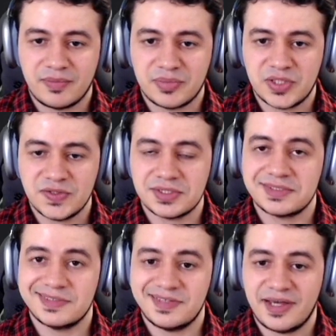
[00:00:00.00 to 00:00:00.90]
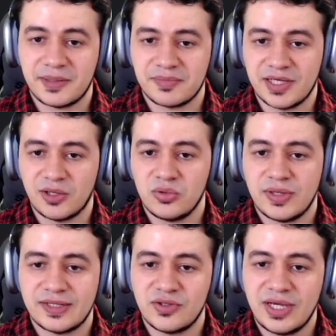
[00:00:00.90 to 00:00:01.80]
because it's a type now,
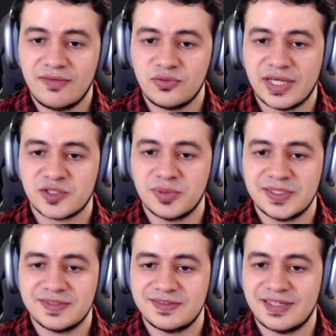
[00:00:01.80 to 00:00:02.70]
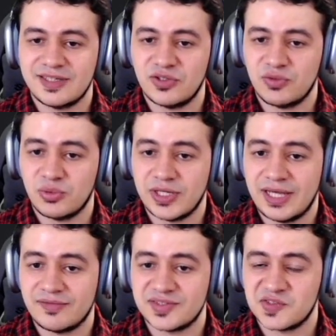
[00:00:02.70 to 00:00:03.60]
and you have to explicitly say if you want to
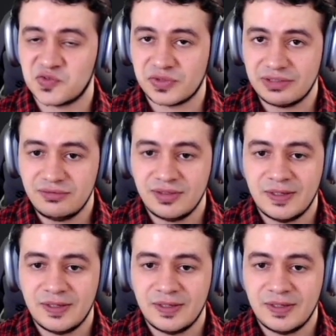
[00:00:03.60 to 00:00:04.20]
have a string